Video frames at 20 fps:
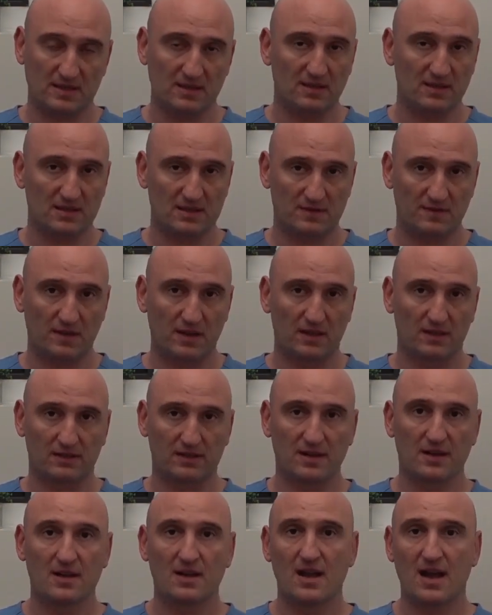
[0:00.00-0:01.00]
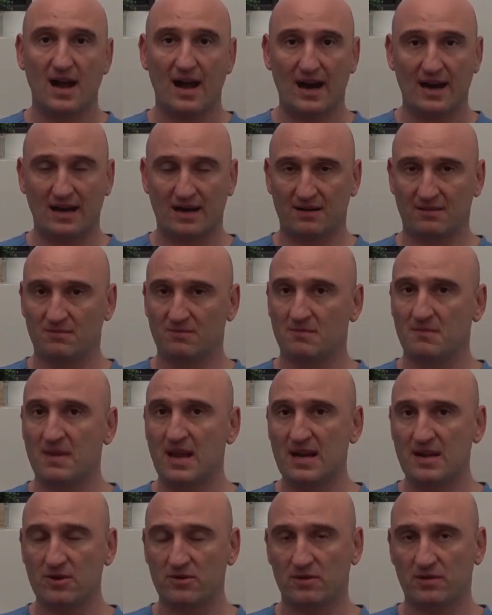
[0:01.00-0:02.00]
in this field are
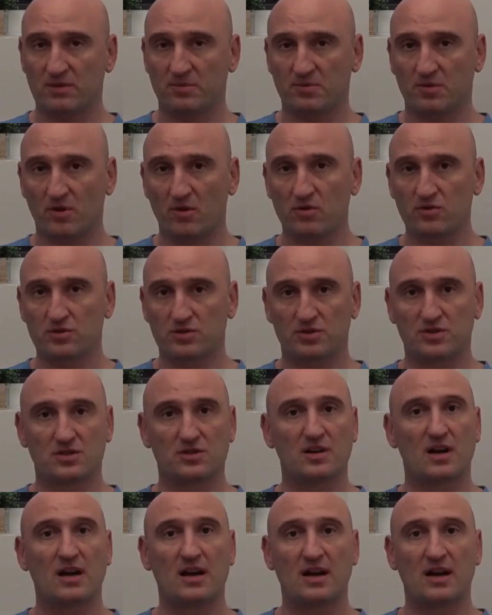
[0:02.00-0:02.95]
manual approach